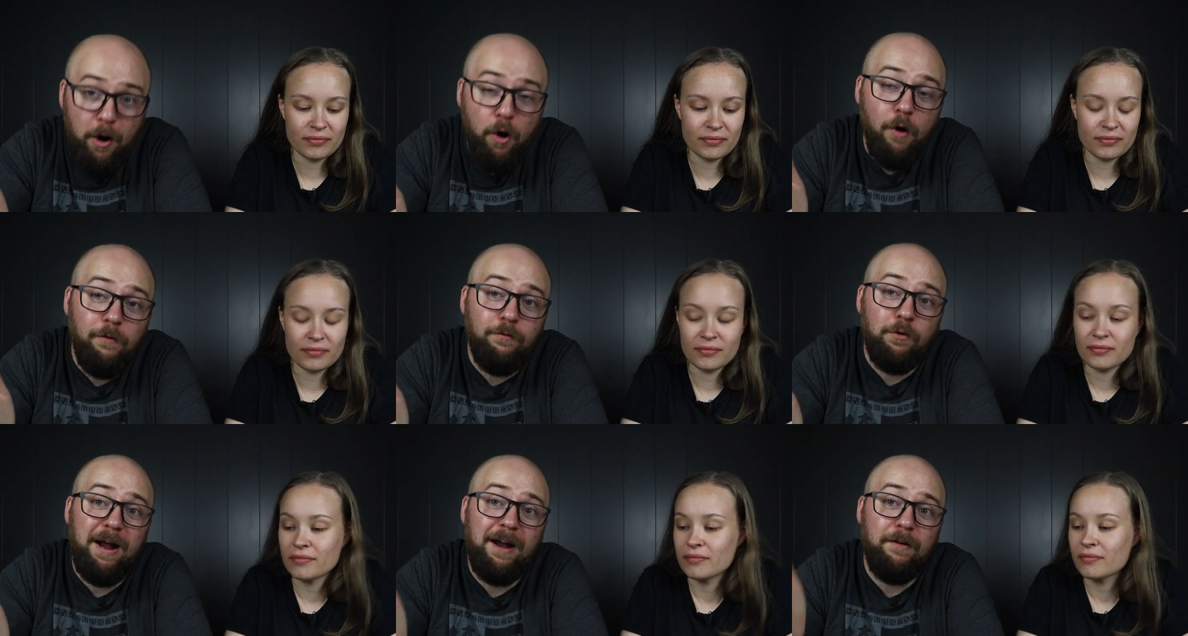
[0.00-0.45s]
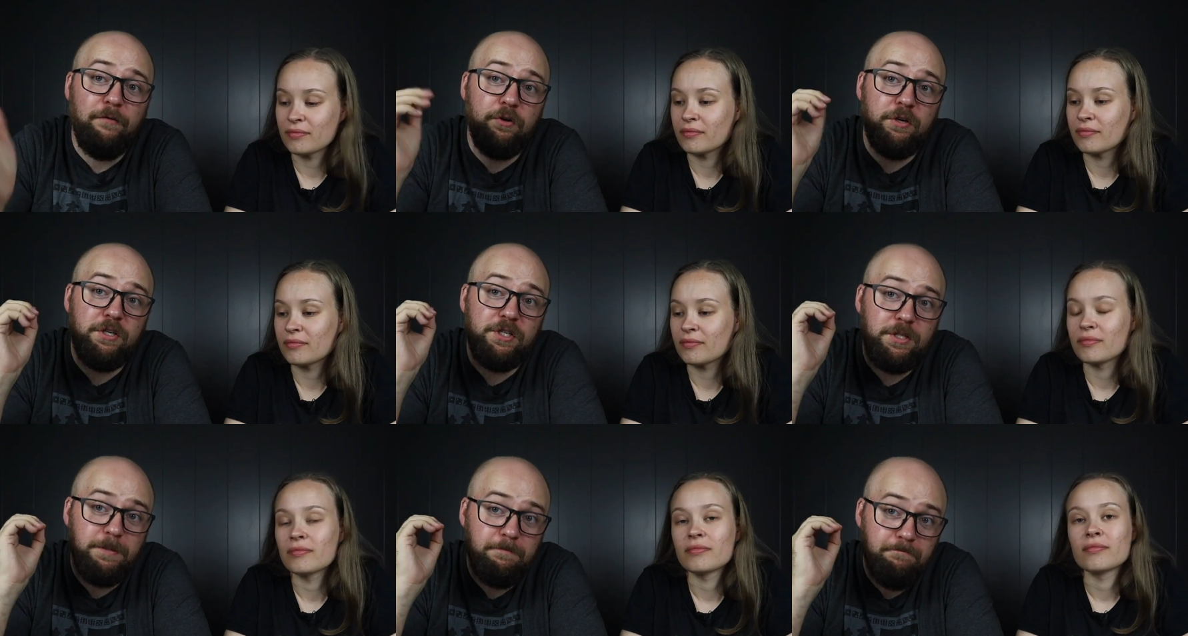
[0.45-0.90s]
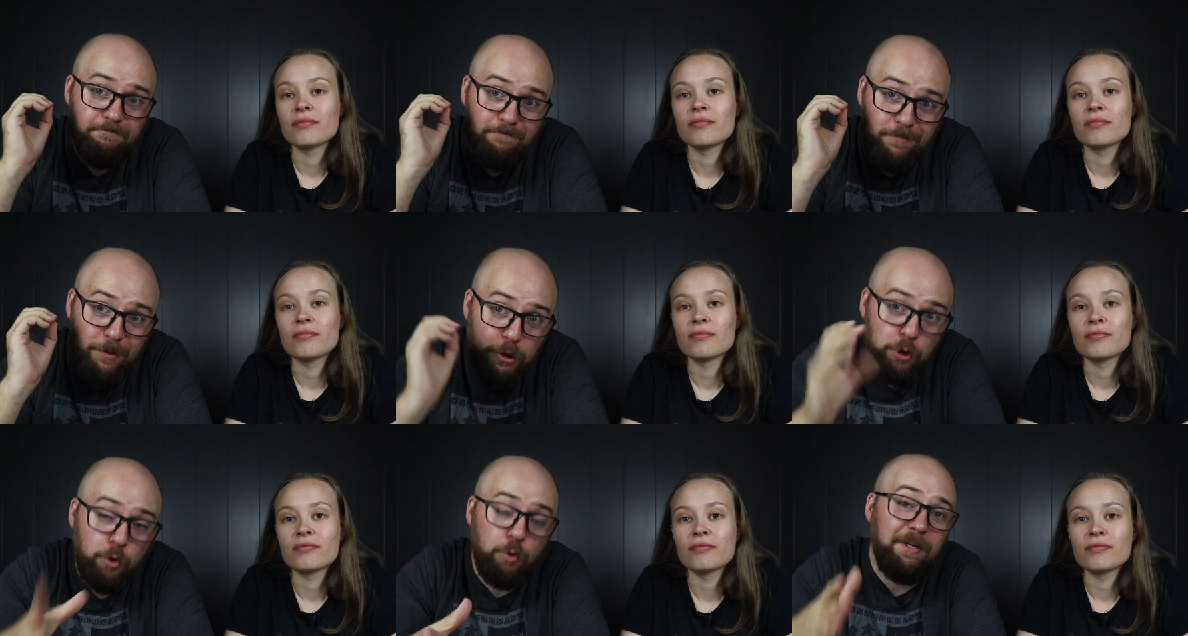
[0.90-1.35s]
Speaker 1: over average,
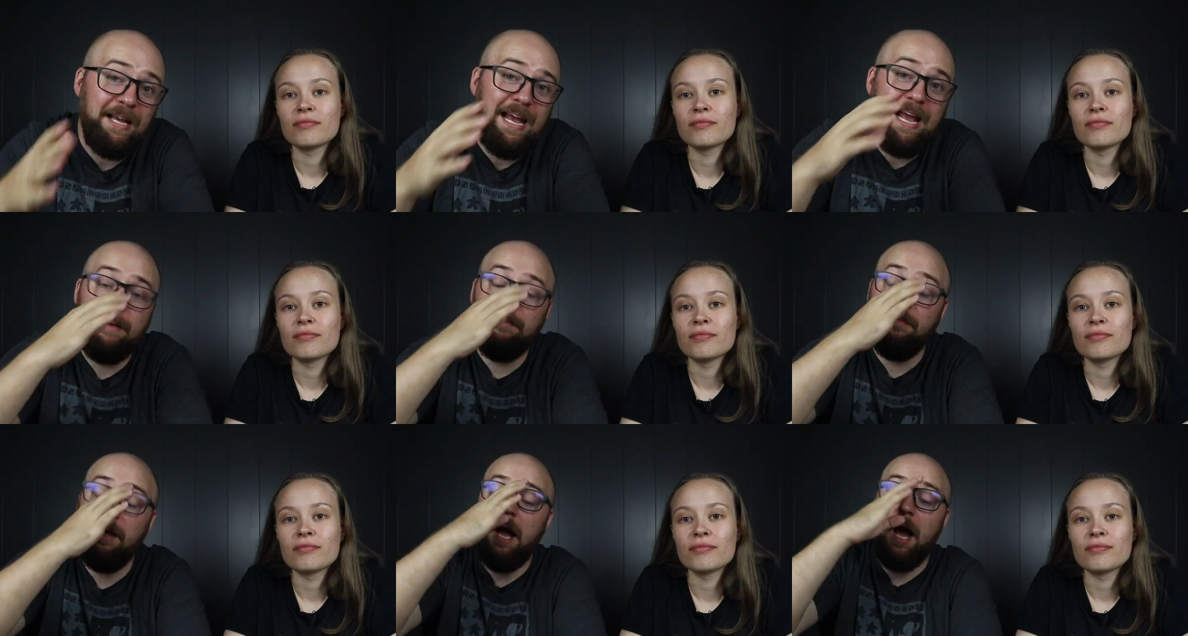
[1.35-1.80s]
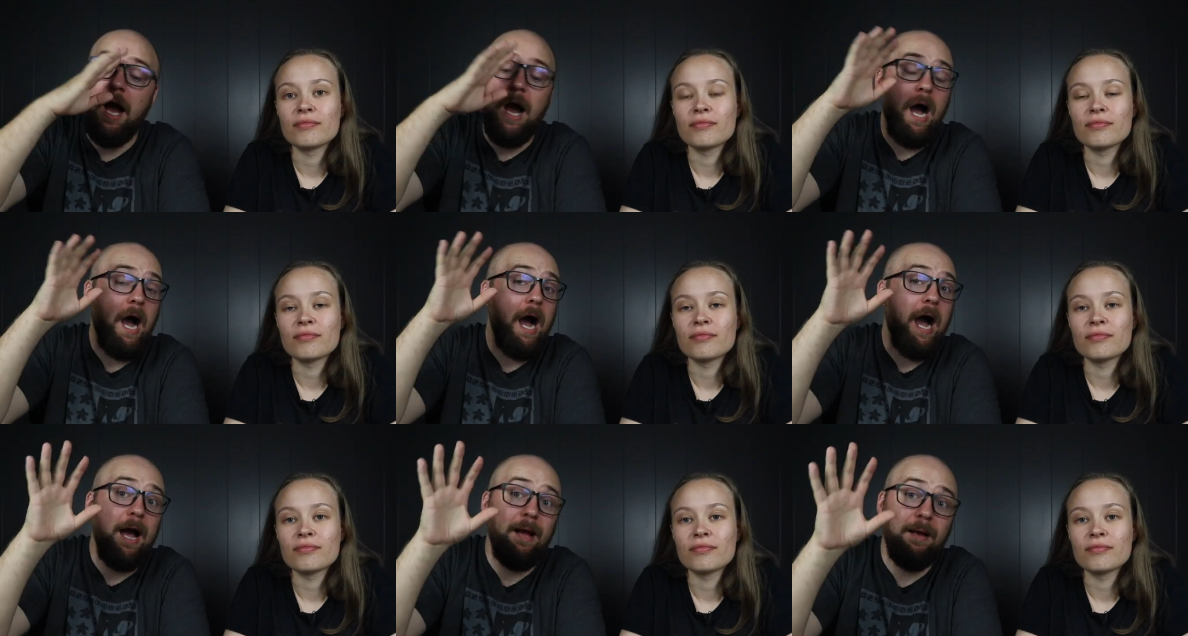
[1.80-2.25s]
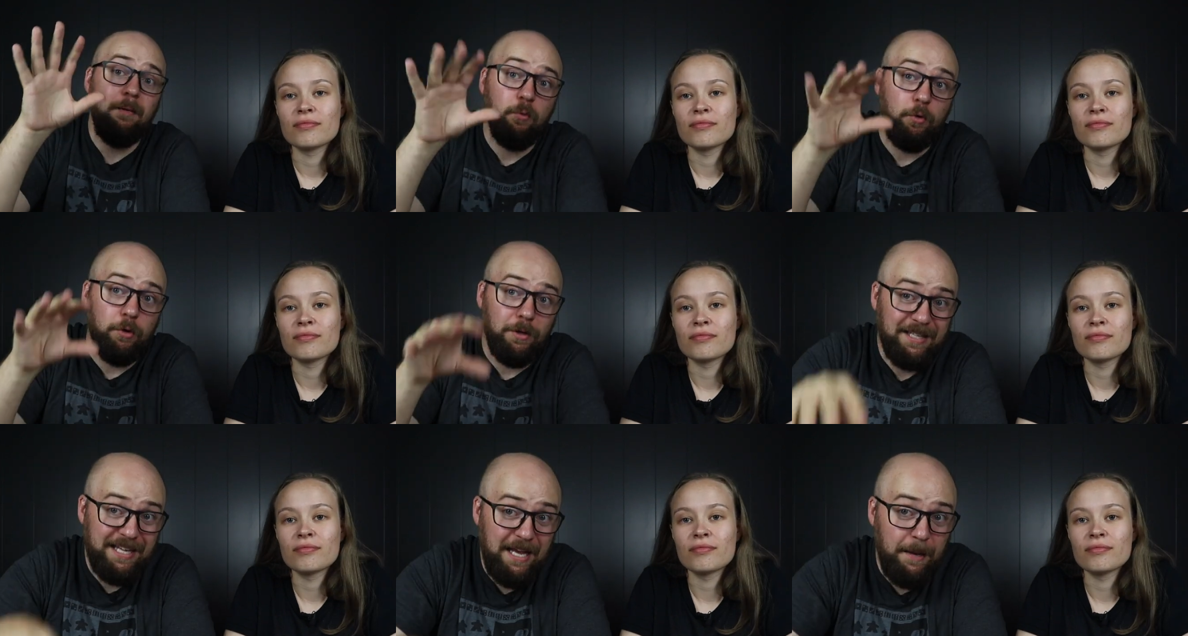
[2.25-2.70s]
good game. I
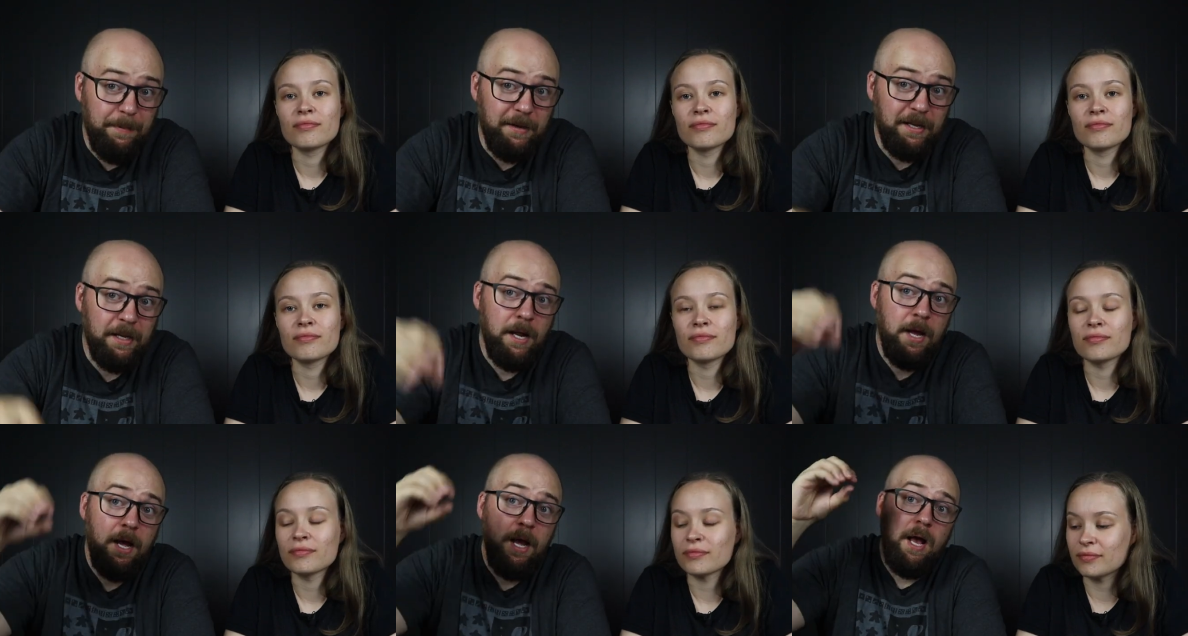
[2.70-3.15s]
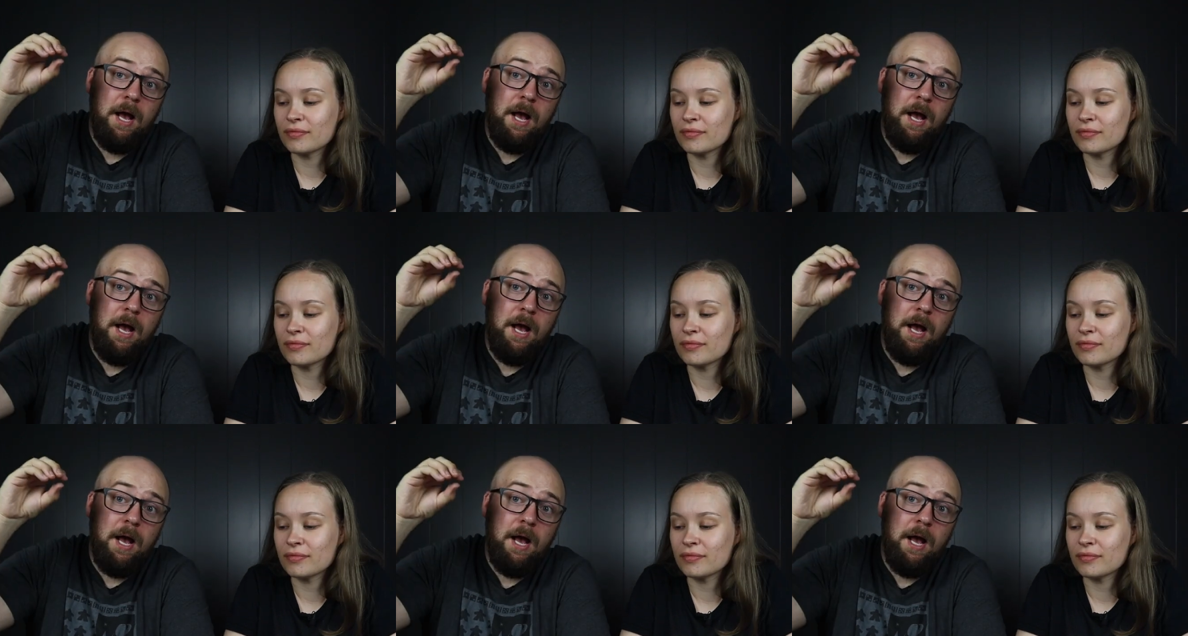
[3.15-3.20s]
want to keep it.